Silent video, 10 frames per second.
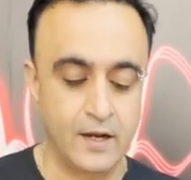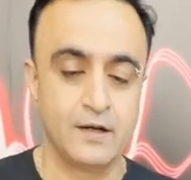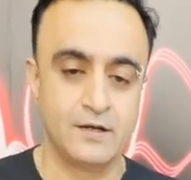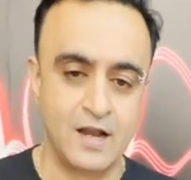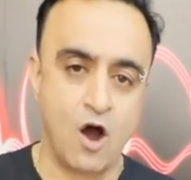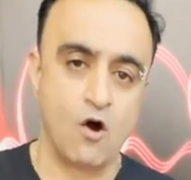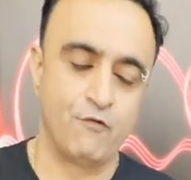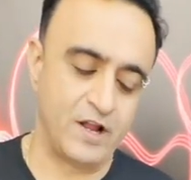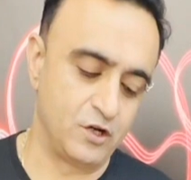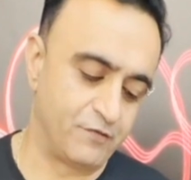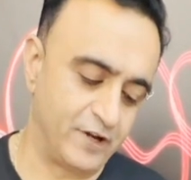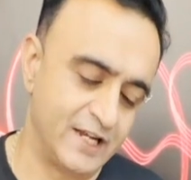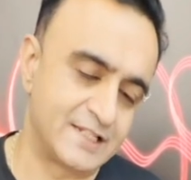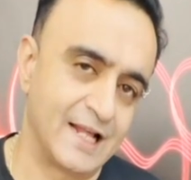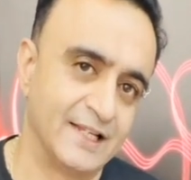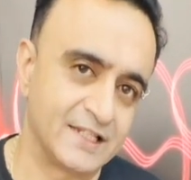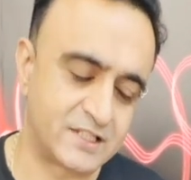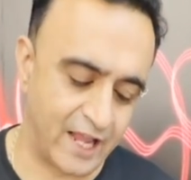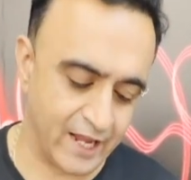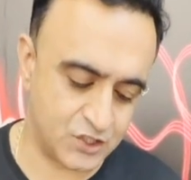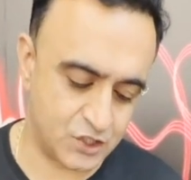Now, when you've reached at this stage,